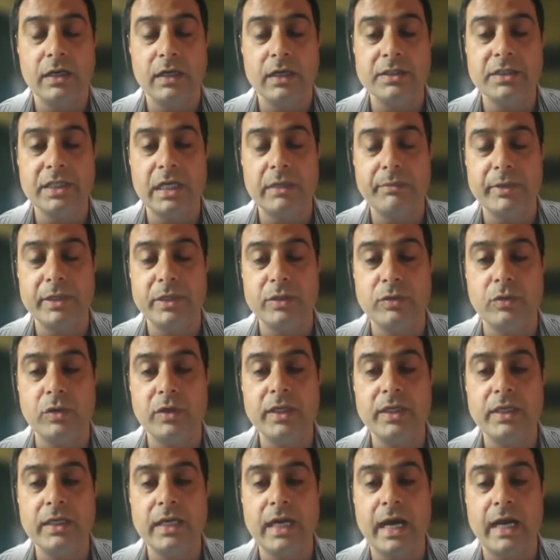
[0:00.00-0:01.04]
shall be
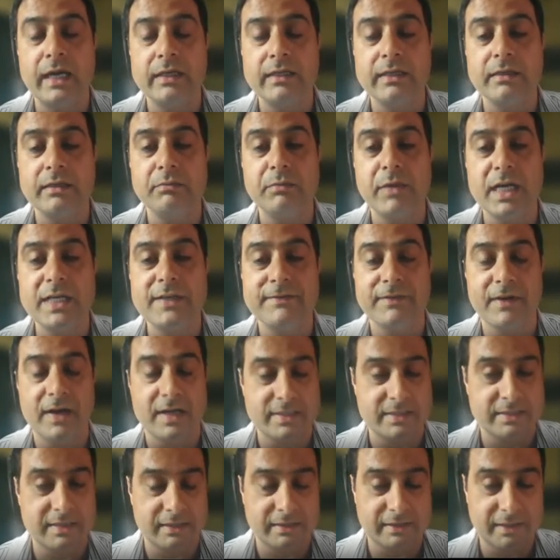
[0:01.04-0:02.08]
going at a much
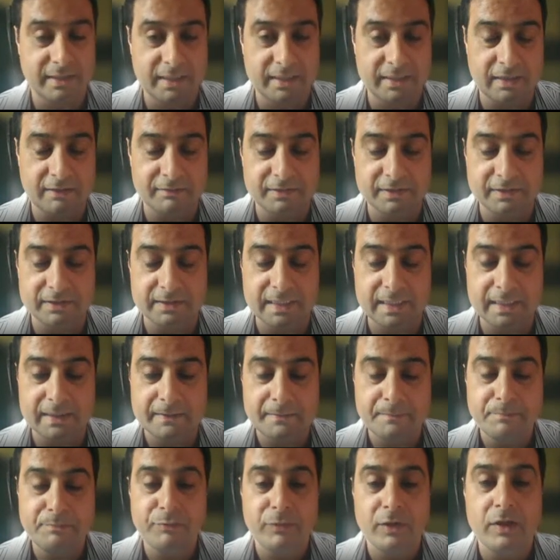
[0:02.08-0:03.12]
faster rate after that.
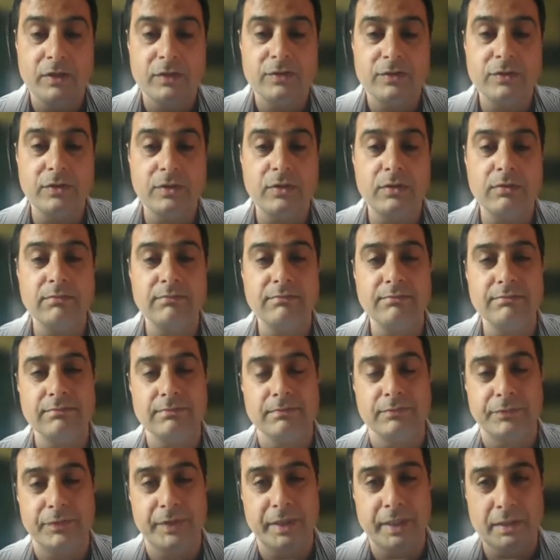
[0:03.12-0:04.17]
So
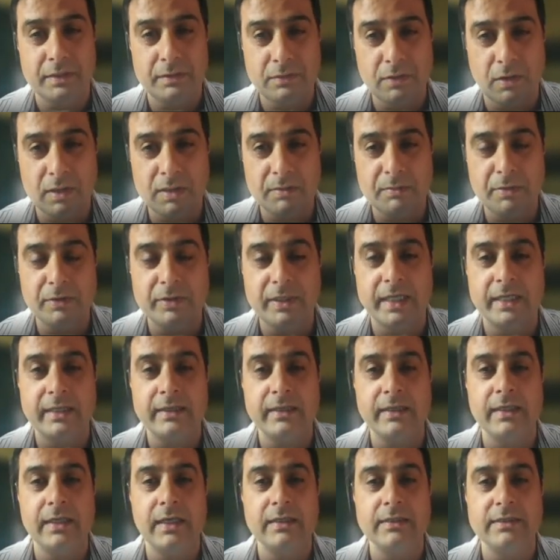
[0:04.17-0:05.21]
we talk about
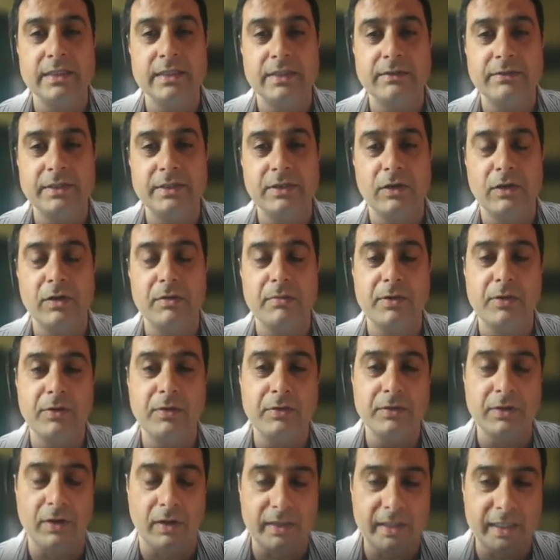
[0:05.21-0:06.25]
agriculture, we talk
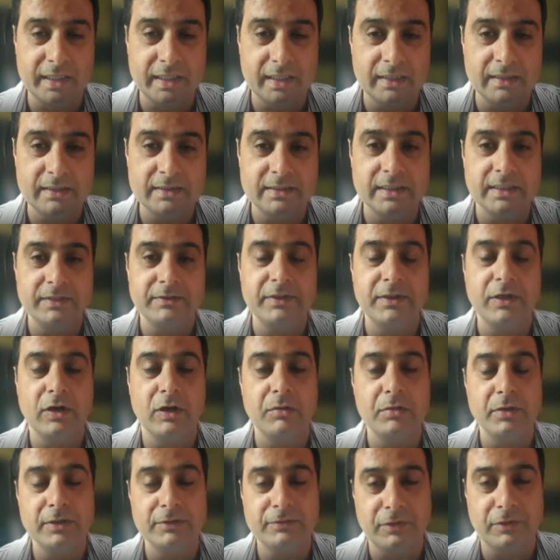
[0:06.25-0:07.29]
about horticulture, we talk
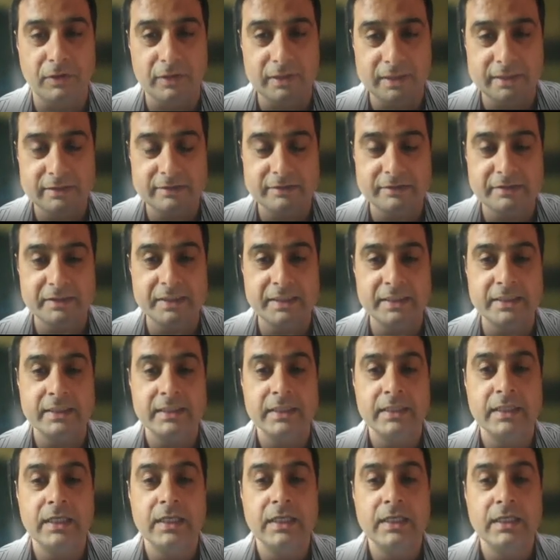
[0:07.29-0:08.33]
about forestry.
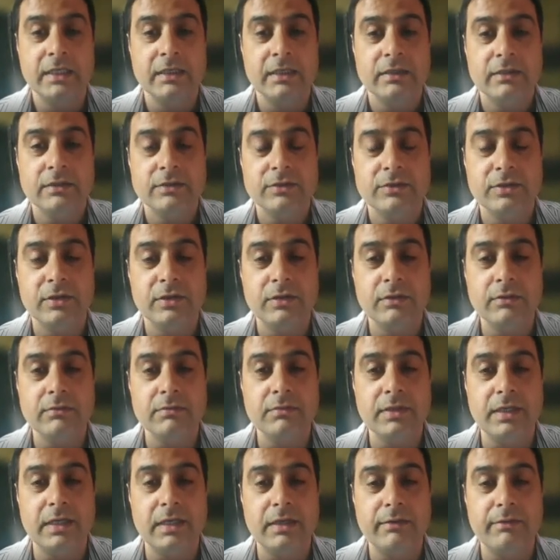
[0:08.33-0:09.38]
So
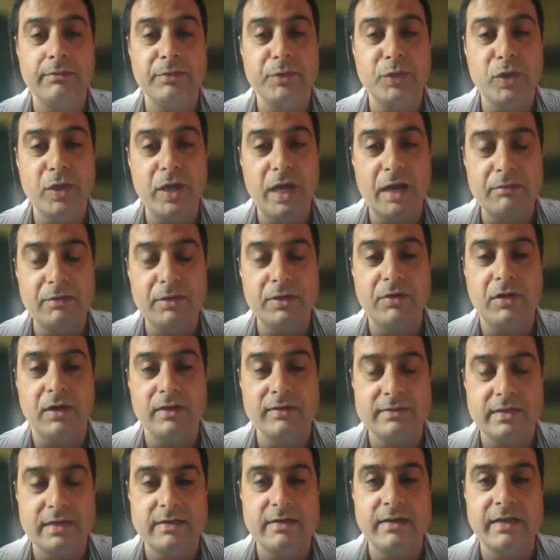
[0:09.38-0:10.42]
you have to
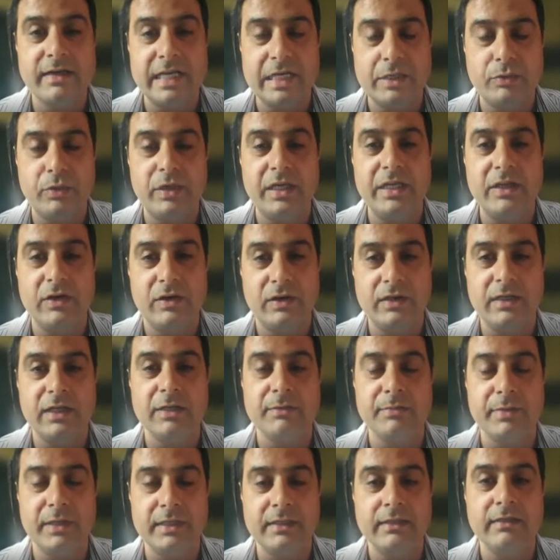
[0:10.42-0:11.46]
concentrate equally on
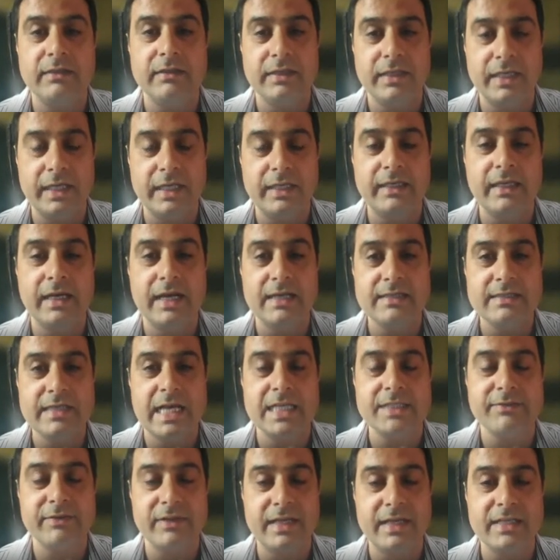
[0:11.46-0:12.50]
urban areas
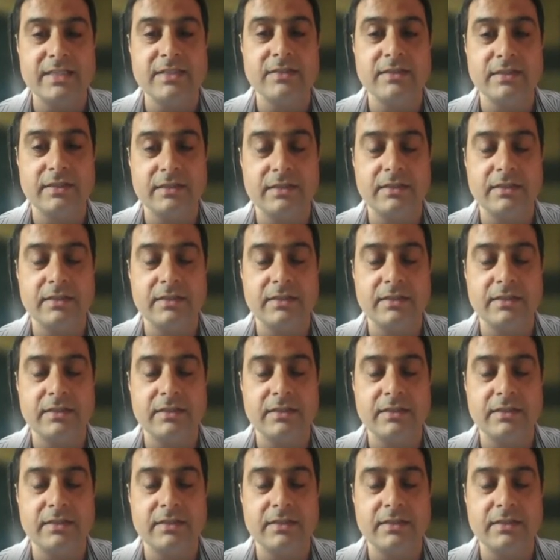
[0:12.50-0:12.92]
as well as